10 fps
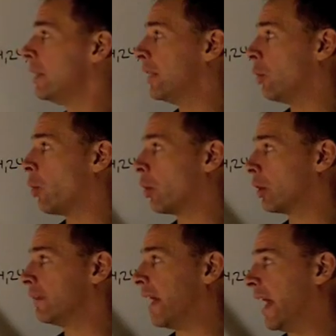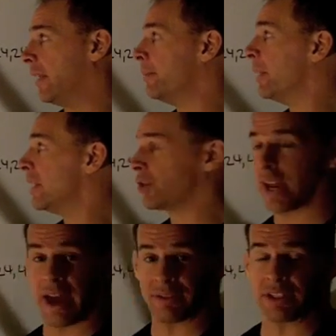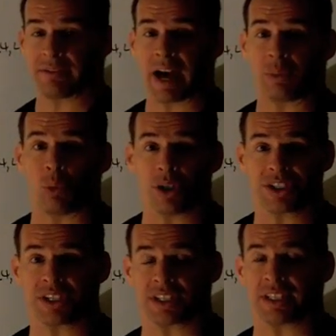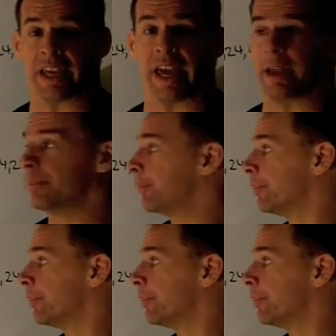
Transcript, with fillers: then the order of n is going to have to divide 168.